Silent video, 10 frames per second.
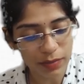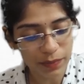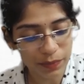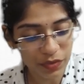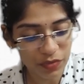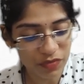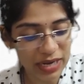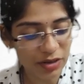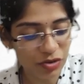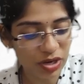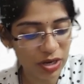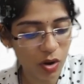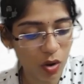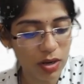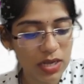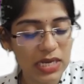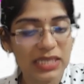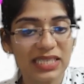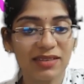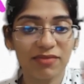Ventral horn. See,